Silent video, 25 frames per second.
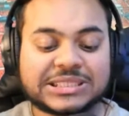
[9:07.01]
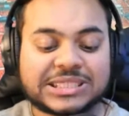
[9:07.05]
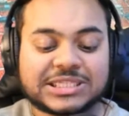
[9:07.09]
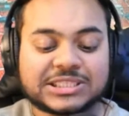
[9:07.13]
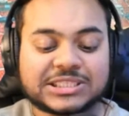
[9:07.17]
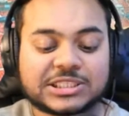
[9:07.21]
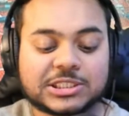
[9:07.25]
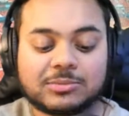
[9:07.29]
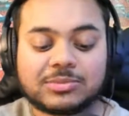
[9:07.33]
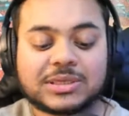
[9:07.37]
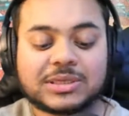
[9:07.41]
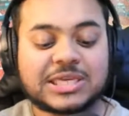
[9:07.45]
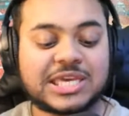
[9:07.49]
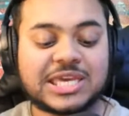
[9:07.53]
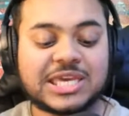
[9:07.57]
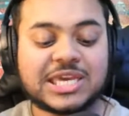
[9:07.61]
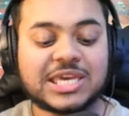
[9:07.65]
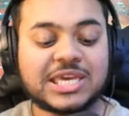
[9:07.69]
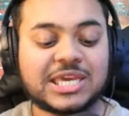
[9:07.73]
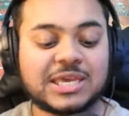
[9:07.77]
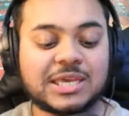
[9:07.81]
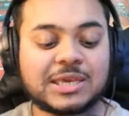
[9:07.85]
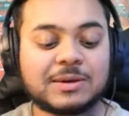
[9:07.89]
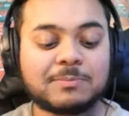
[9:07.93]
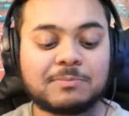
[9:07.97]
some
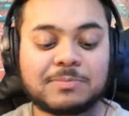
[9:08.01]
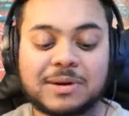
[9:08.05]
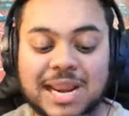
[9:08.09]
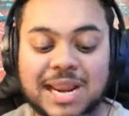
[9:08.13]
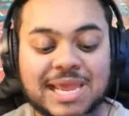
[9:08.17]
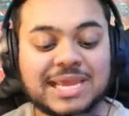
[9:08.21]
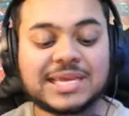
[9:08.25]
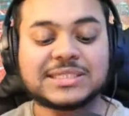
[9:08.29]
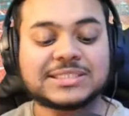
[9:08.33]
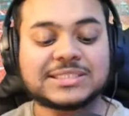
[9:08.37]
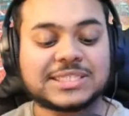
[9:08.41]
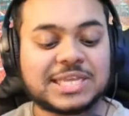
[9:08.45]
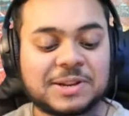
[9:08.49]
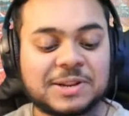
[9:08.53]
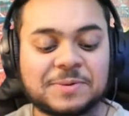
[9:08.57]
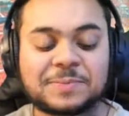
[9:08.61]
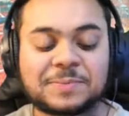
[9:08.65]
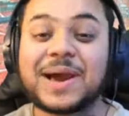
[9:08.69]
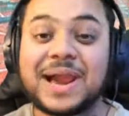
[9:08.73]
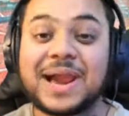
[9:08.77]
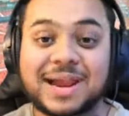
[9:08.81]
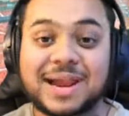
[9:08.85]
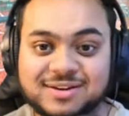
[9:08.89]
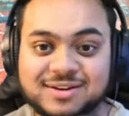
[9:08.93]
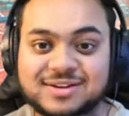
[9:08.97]
key players at the
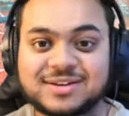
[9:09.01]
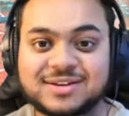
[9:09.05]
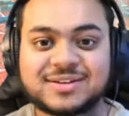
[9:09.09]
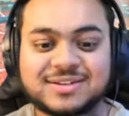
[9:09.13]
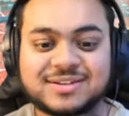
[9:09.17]
back.